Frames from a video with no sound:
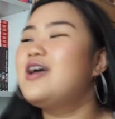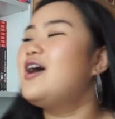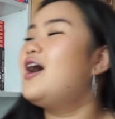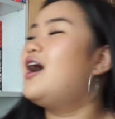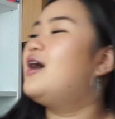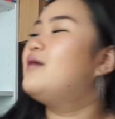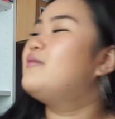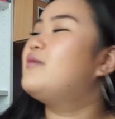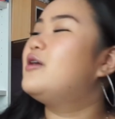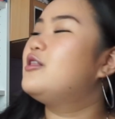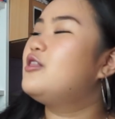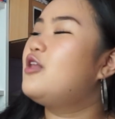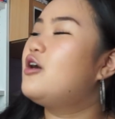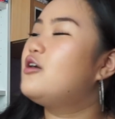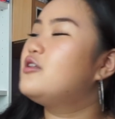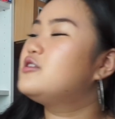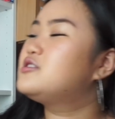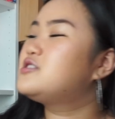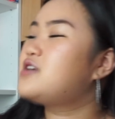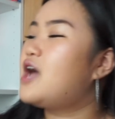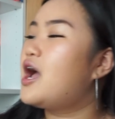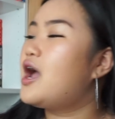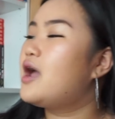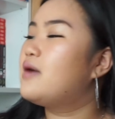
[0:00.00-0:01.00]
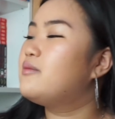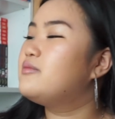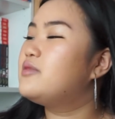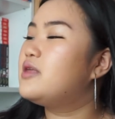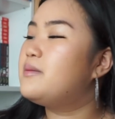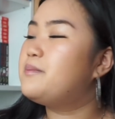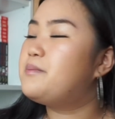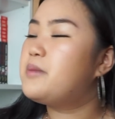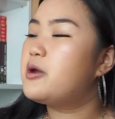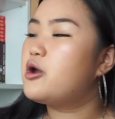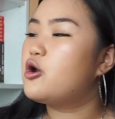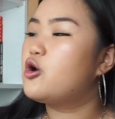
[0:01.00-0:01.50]
A lot of the time, the
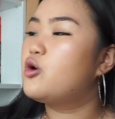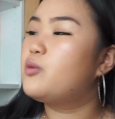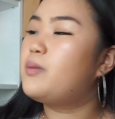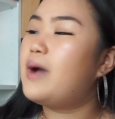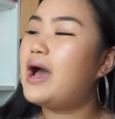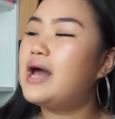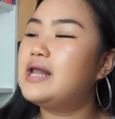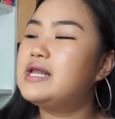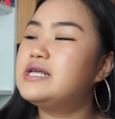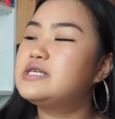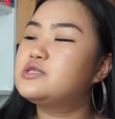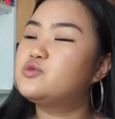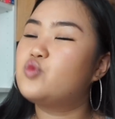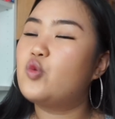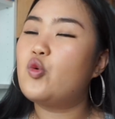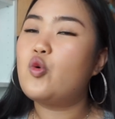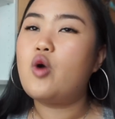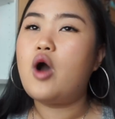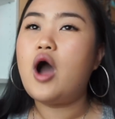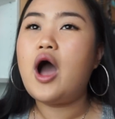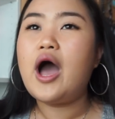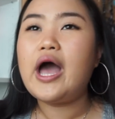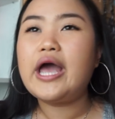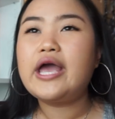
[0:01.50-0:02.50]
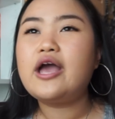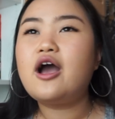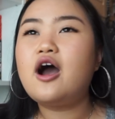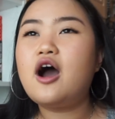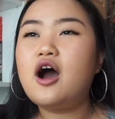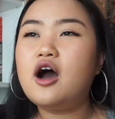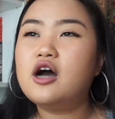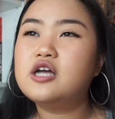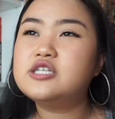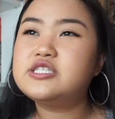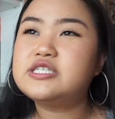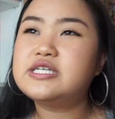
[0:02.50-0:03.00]
Imperial Palace will hire
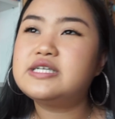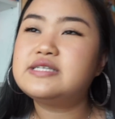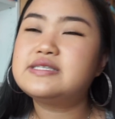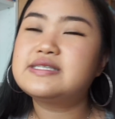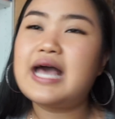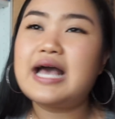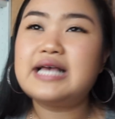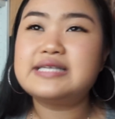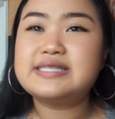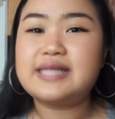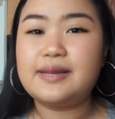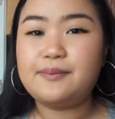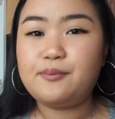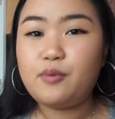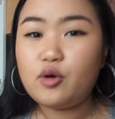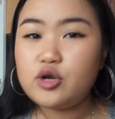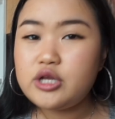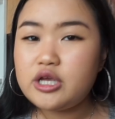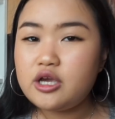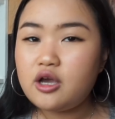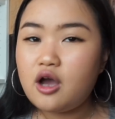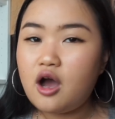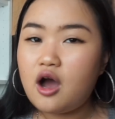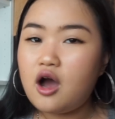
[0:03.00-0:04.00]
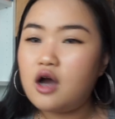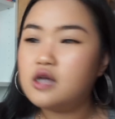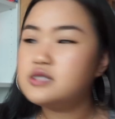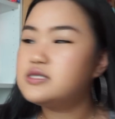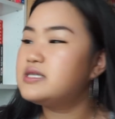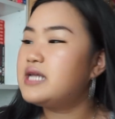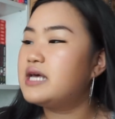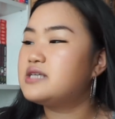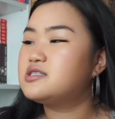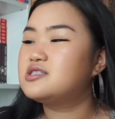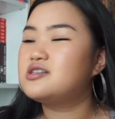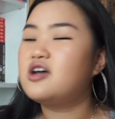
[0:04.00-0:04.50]
Arjuns as their bodyguards and
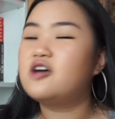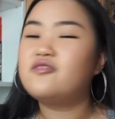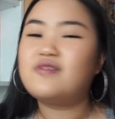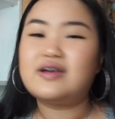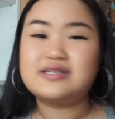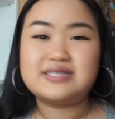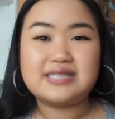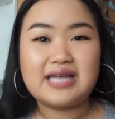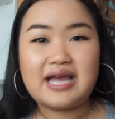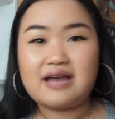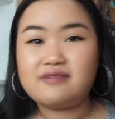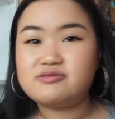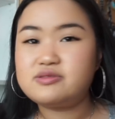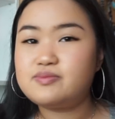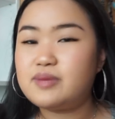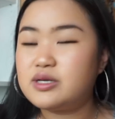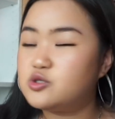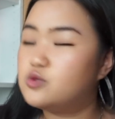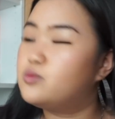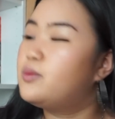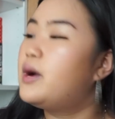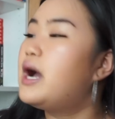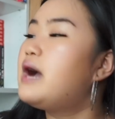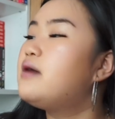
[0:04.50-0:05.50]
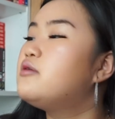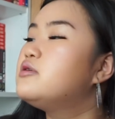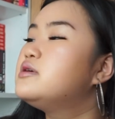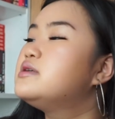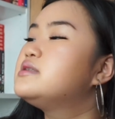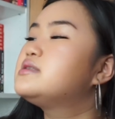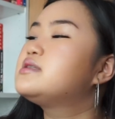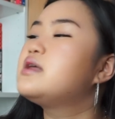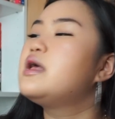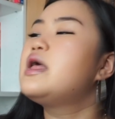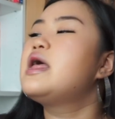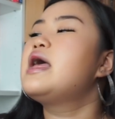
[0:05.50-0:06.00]
that stuff, as they have special
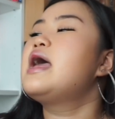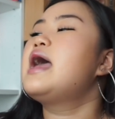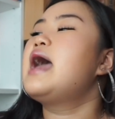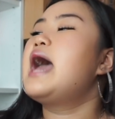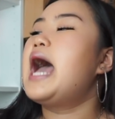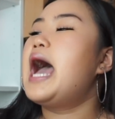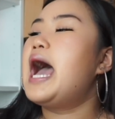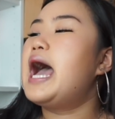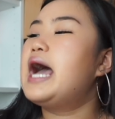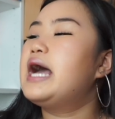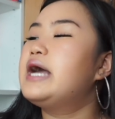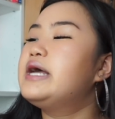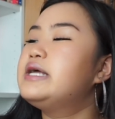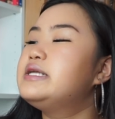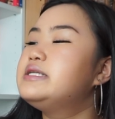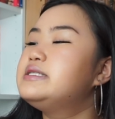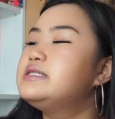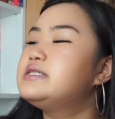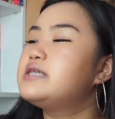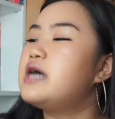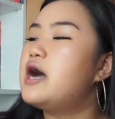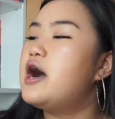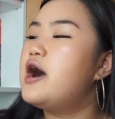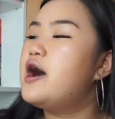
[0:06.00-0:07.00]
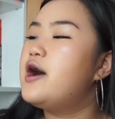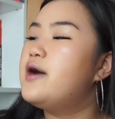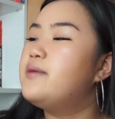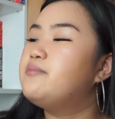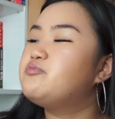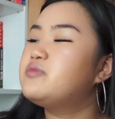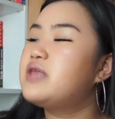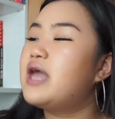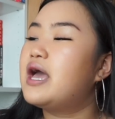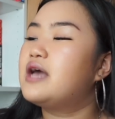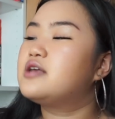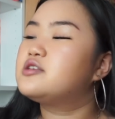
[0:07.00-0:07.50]
powers. And
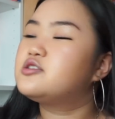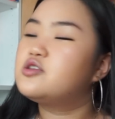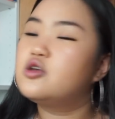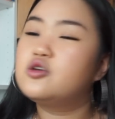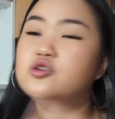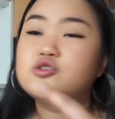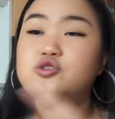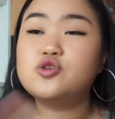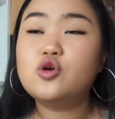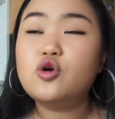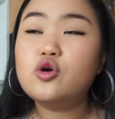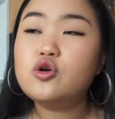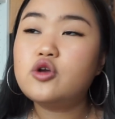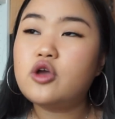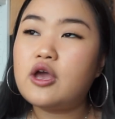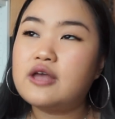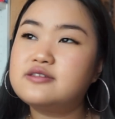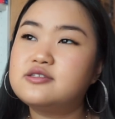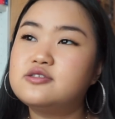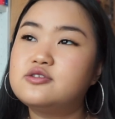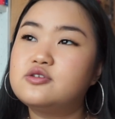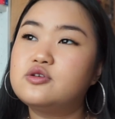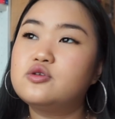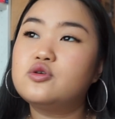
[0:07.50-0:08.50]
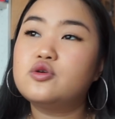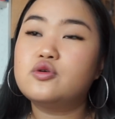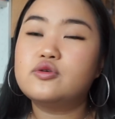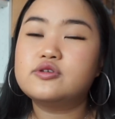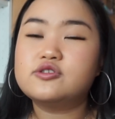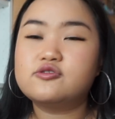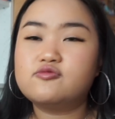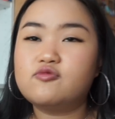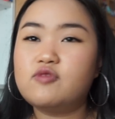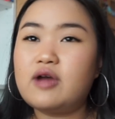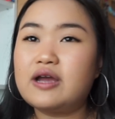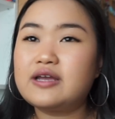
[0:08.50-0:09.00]
so Sogetsu, who
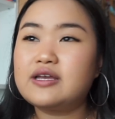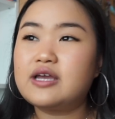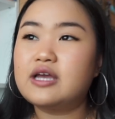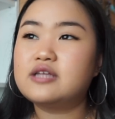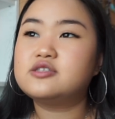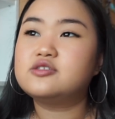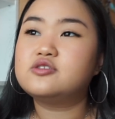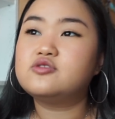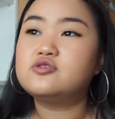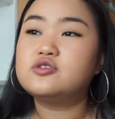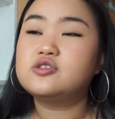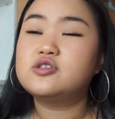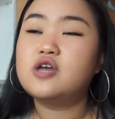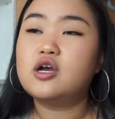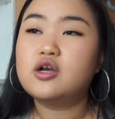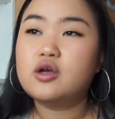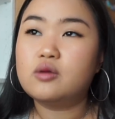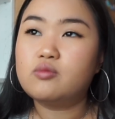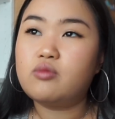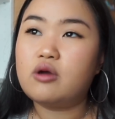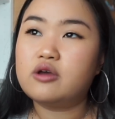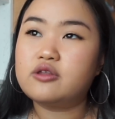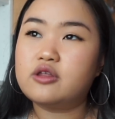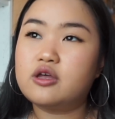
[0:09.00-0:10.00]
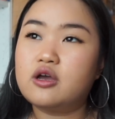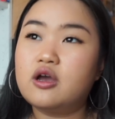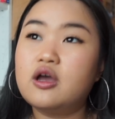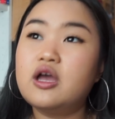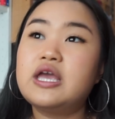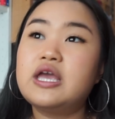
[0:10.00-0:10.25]
is Rangetsu's younger brother,